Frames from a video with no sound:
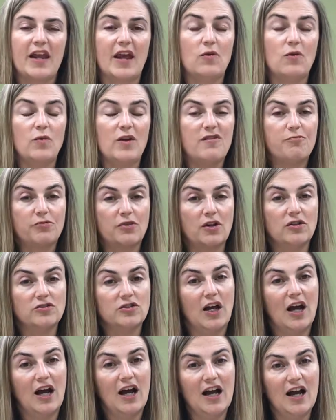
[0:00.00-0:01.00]
And we've
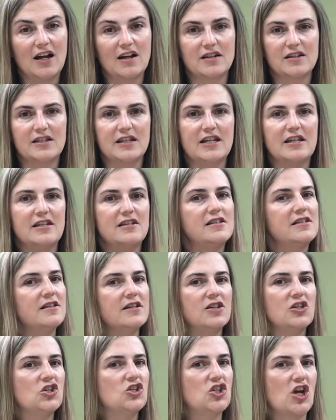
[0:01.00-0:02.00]
prolonged this
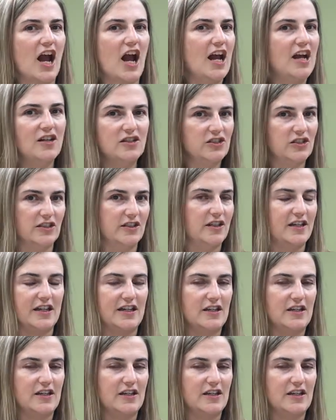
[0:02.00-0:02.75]
childhood